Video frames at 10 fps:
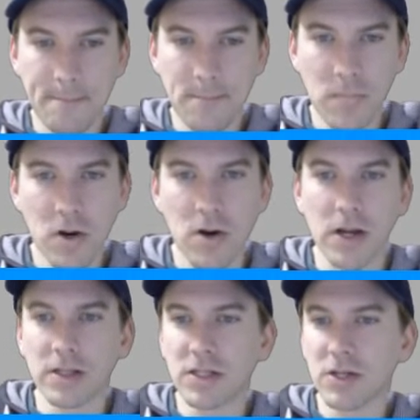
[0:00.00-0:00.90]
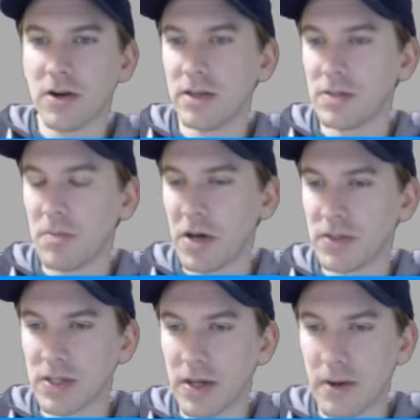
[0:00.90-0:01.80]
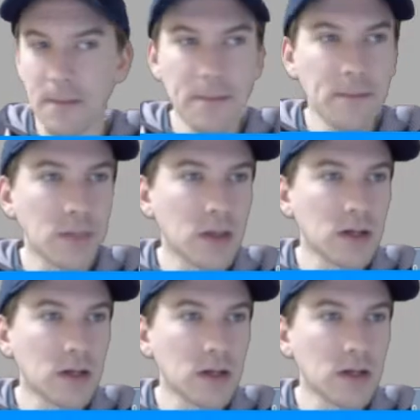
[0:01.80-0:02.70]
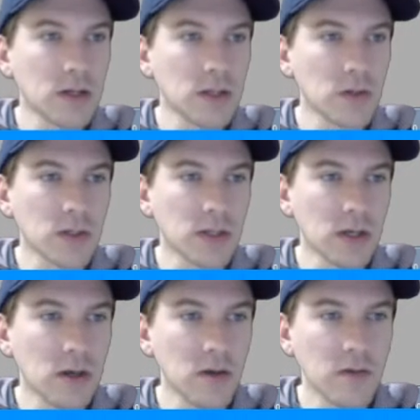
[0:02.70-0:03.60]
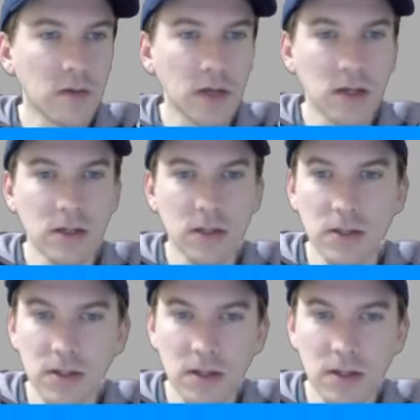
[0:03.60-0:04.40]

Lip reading: All right, let's try these mountains out. So save as